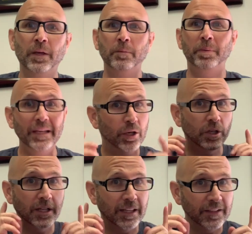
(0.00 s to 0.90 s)
be a
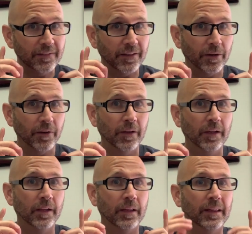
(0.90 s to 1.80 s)
good listener.
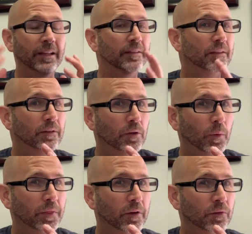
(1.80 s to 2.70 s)
Listen to what they're